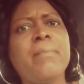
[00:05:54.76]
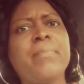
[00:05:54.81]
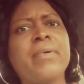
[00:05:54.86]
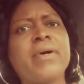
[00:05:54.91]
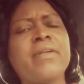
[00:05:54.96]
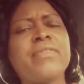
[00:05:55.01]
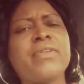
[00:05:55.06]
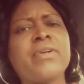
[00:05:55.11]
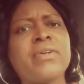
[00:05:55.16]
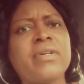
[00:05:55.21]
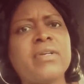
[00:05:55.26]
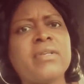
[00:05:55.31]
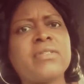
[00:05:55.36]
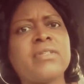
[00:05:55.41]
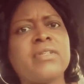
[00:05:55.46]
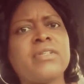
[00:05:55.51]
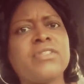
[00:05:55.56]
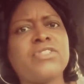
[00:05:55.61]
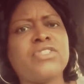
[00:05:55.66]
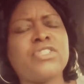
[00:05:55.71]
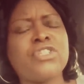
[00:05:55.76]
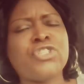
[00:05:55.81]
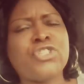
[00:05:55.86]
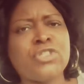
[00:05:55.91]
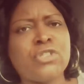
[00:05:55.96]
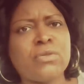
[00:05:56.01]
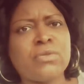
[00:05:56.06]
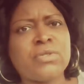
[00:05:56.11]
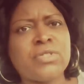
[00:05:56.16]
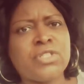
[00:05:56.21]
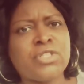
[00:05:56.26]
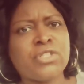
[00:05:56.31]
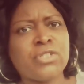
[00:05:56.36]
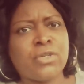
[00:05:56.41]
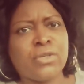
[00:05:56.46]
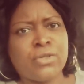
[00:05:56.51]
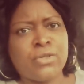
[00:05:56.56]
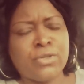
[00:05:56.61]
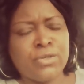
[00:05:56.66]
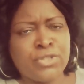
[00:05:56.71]
But there is an additional
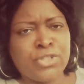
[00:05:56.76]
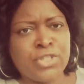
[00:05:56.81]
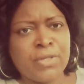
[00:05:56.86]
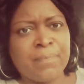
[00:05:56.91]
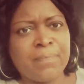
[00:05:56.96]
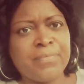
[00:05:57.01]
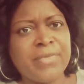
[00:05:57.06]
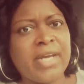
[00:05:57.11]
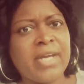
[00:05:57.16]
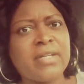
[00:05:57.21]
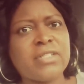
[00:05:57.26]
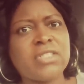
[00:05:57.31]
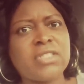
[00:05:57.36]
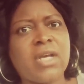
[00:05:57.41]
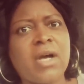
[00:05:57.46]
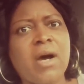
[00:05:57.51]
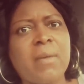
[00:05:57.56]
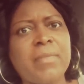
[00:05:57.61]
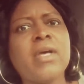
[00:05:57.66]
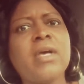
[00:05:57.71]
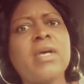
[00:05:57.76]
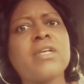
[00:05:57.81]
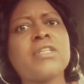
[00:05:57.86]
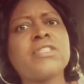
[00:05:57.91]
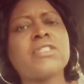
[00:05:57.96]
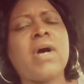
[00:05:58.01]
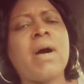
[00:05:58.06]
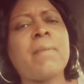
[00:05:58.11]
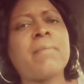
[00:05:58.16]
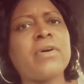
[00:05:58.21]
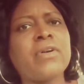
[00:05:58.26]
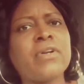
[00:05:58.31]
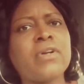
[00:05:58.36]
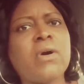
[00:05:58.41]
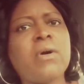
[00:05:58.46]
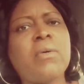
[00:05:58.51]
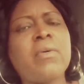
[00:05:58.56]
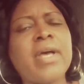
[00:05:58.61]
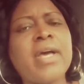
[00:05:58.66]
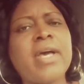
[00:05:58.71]
surge that is coming. So I'm going to
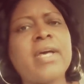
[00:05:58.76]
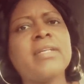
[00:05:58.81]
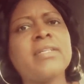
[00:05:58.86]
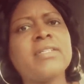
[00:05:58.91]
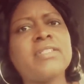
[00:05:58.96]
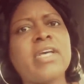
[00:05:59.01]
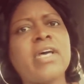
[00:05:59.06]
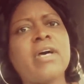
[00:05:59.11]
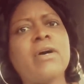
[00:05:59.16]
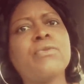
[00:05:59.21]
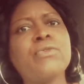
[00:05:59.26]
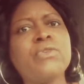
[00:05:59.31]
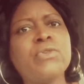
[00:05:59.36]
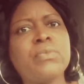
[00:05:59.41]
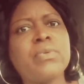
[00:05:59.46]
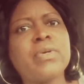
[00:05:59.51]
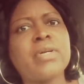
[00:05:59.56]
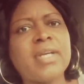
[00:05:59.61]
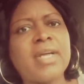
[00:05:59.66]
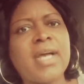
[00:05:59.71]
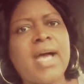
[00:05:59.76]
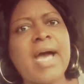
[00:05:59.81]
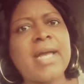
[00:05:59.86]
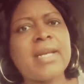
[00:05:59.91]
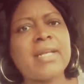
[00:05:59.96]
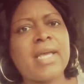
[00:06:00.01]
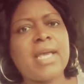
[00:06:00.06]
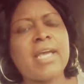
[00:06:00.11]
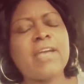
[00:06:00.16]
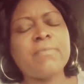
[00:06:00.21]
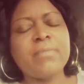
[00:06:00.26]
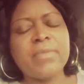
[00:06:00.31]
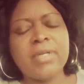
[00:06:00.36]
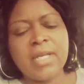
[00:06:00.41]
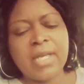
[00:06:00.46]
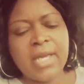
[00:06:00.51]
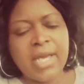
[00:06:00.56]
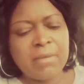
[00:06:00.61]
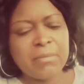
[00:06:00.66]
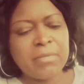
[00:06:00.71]
go ahead and tell you what God gave me.
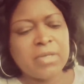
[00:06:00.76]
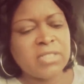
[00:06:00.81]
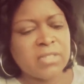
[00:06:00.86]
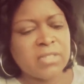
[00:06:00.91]
He gave